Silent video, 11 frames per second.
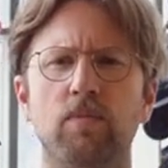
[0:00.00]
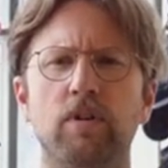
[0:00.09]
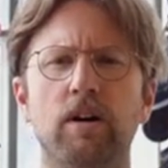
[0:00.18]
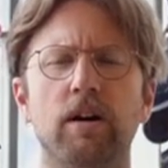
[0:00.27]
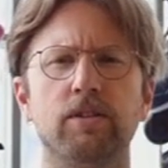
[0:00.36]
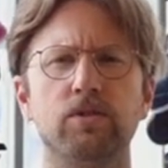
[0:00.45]

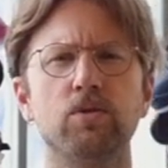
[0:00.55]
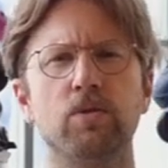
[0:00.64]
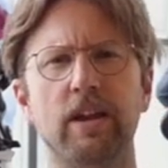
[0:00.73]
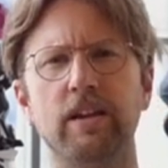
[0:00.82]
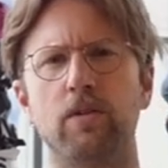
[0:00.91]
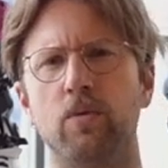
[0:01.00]
to
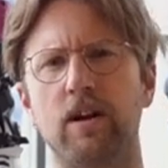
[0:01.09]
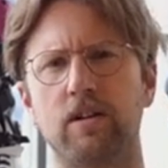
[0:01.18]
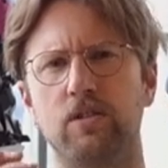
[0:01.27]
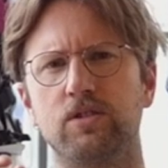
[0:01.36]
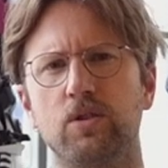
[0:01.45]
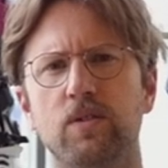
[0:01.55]
create a
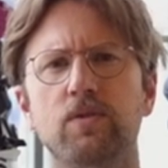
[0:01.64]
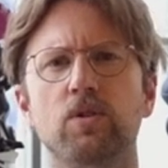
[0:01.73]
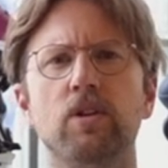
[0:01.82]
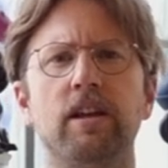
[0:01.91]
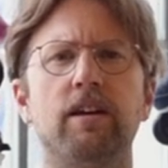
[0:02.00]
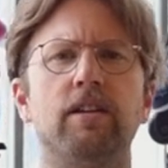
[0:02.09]
rocker. So if you do
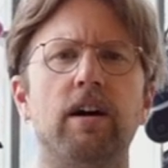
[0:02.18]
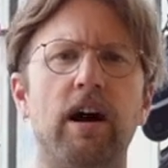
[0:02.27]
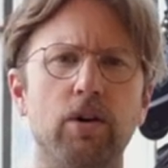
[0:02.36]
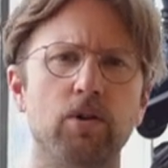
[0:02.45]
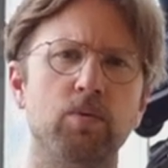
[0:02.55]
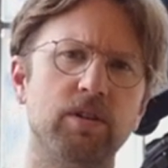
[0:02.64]
that on the
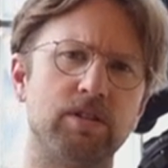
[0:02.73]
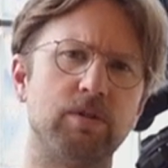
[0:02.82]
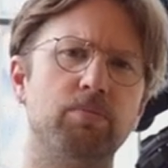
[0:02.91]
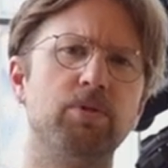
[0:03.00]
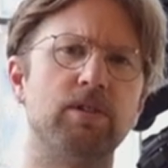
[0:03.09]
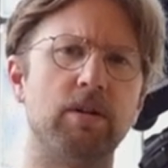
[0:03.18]
outer wheels and
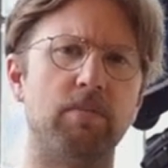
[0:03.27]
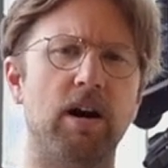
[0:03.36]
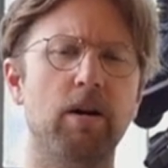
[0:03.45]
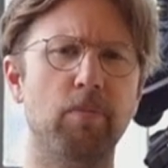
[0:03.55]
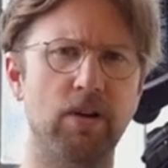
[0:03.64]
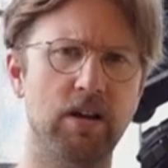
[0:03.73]
put them
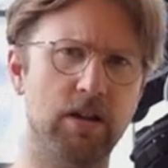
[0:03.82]
up,